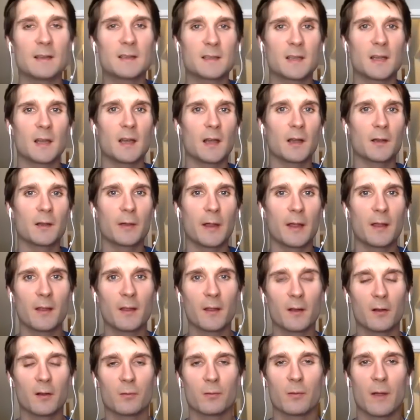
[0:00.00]
it's a great
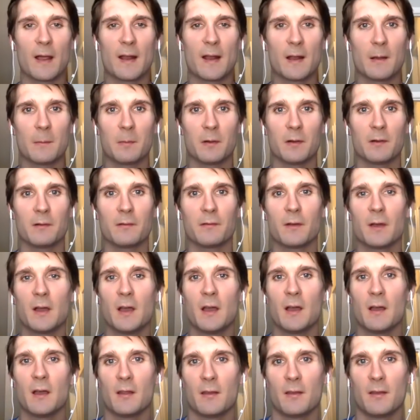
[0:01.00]
little write-up of
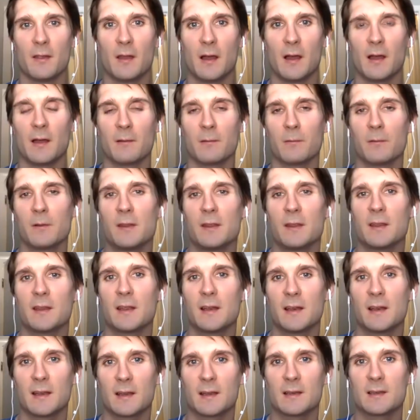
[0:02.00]
really
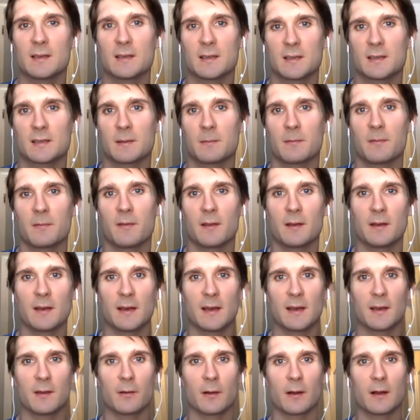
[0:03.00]
getting into some of the
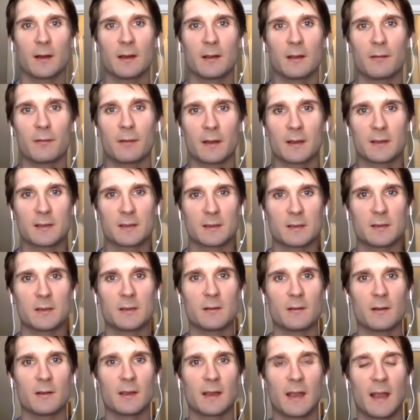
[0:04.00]
nitty-gritty of things they're
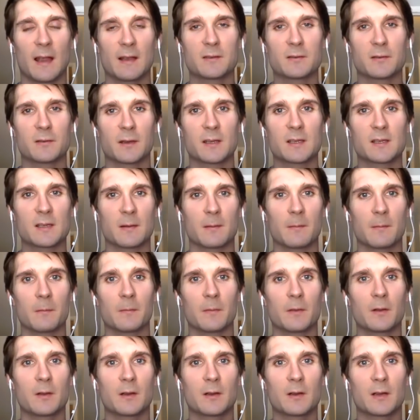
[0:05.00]
doing, answering
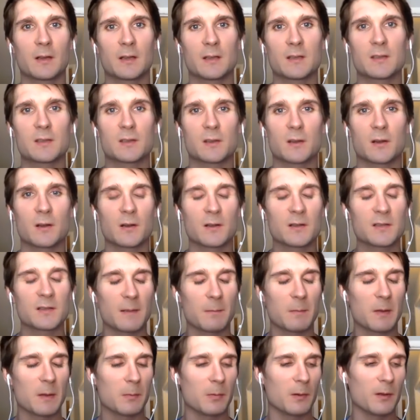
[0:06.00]
some concerns
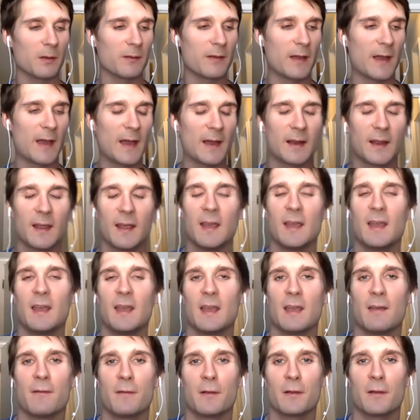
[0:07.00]
that people have had.
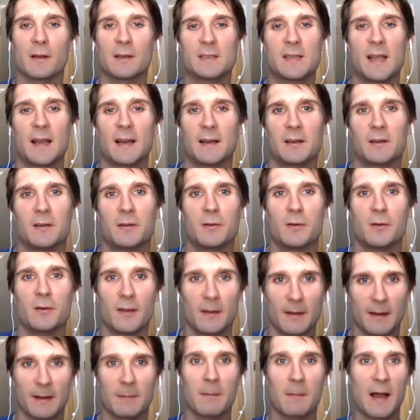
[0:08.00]
If you're a
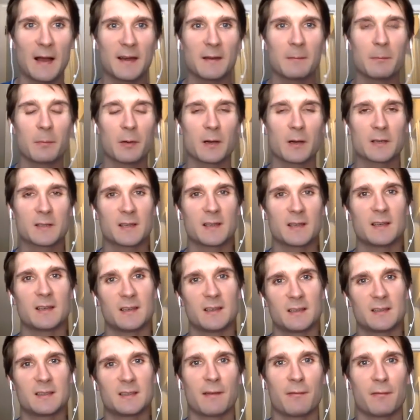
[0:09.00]
technical-minded
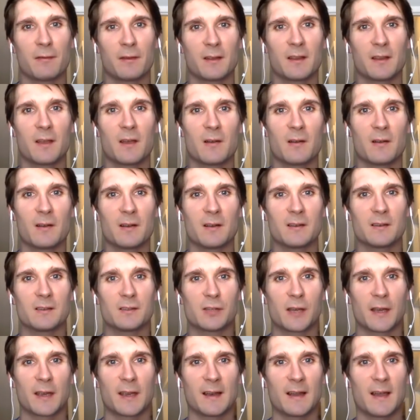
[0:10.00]
person, definitely go and
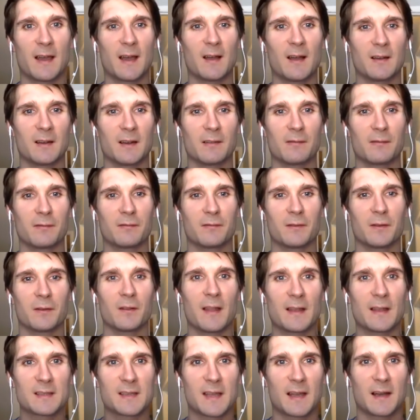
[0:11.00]
check it out. And if
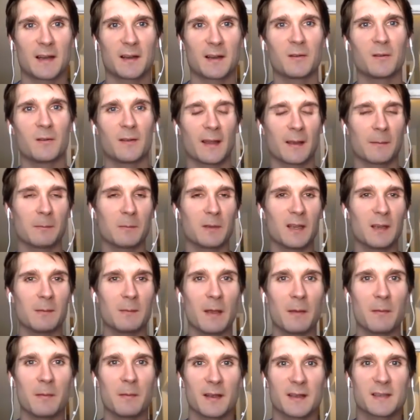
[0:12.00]
you're less technical like me,
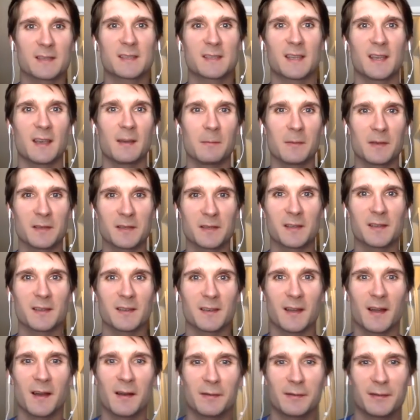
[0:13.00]
maybe a skim is
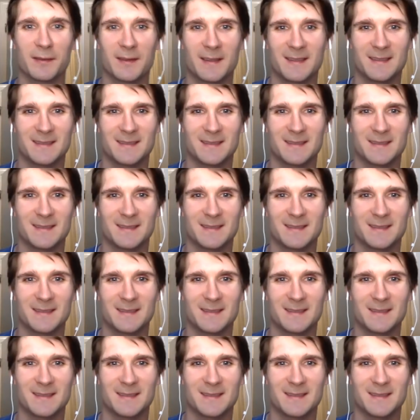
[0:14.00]
good enough.